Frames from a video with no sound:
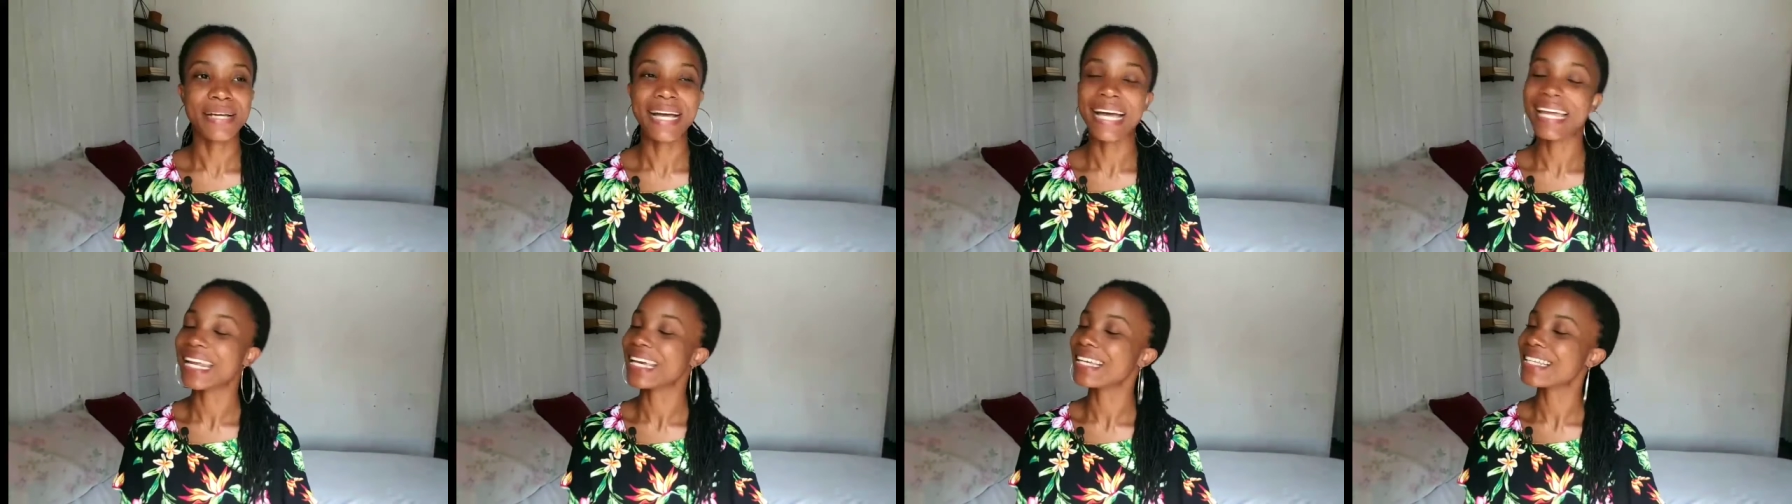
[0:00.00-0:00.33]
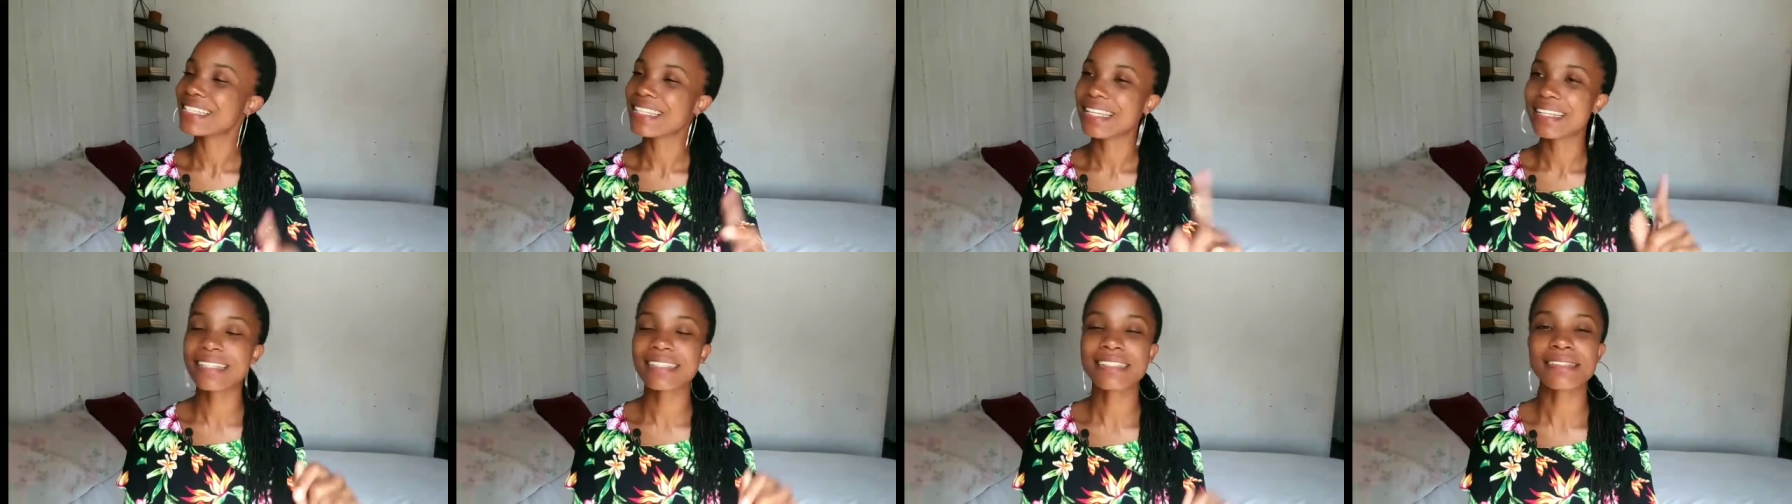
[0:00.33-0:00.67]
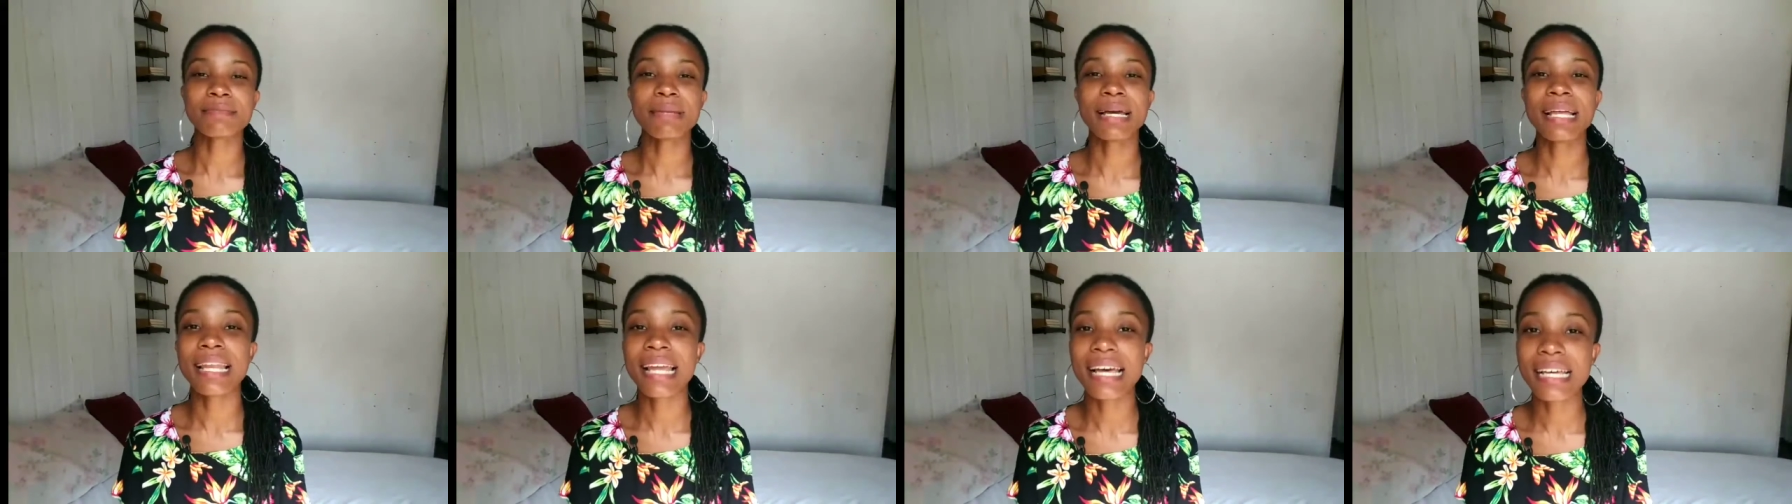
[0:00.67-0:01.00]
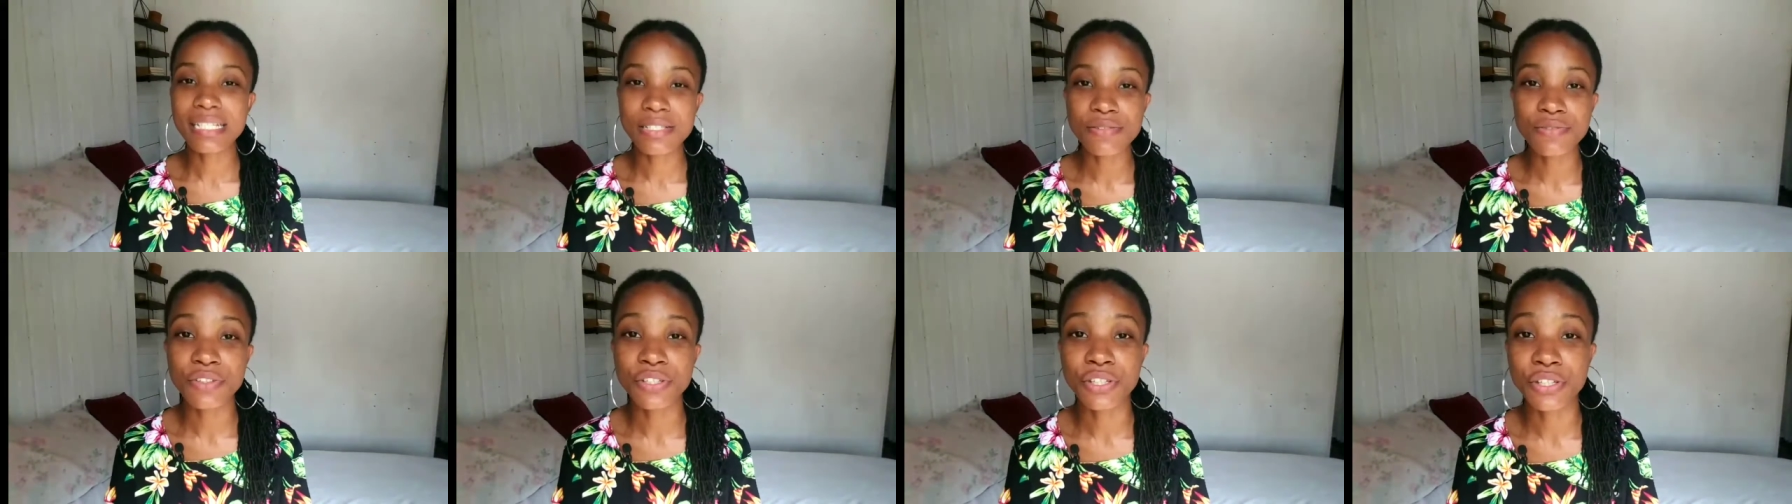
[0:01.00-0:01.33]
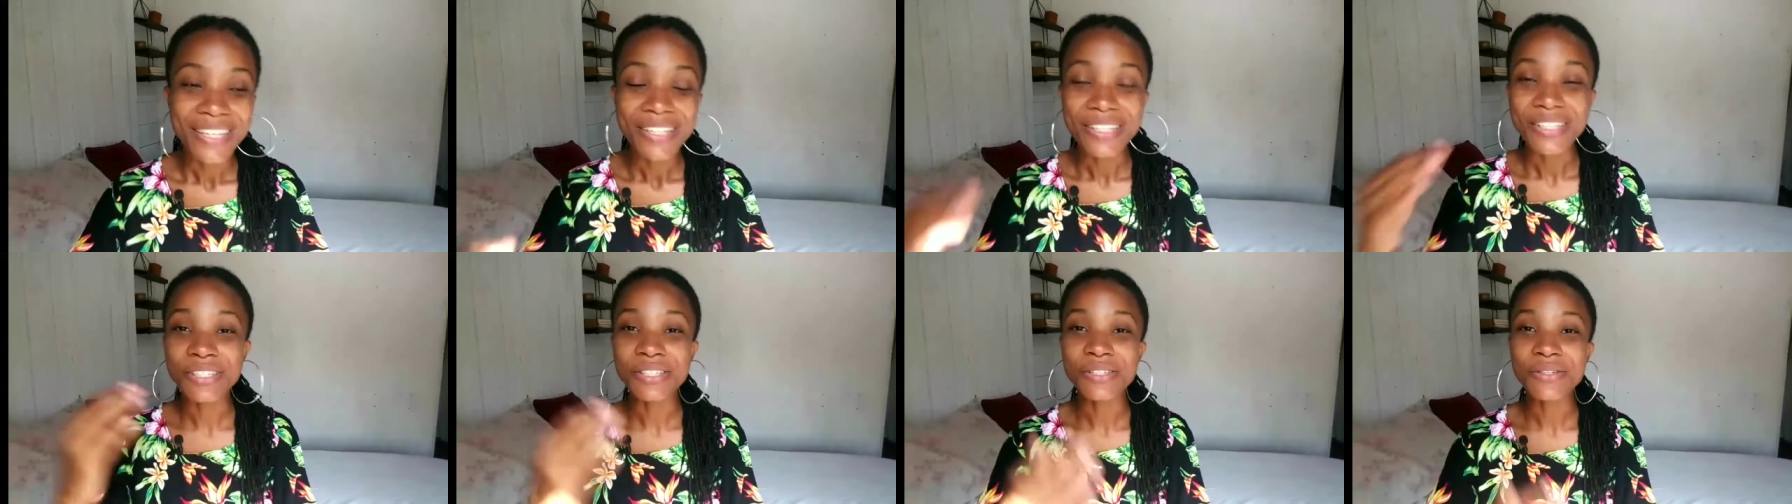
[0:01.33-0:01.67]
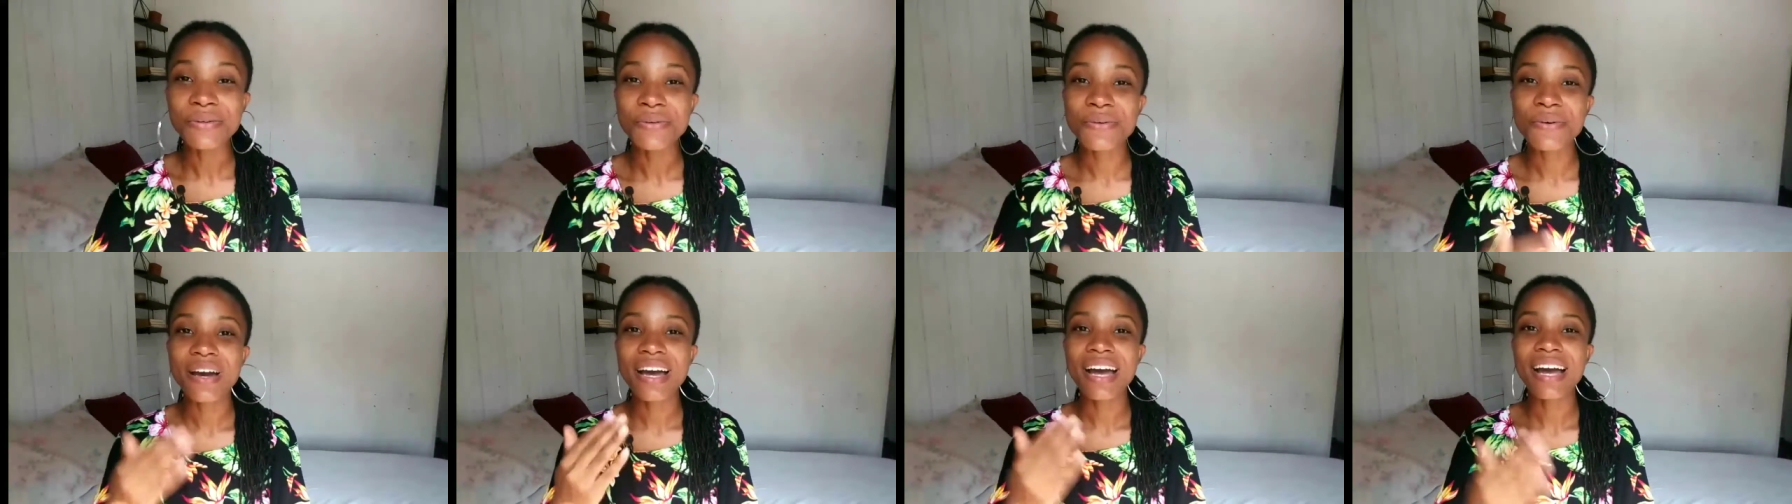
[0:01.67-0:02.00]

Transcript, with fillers: And I said it in my last video. You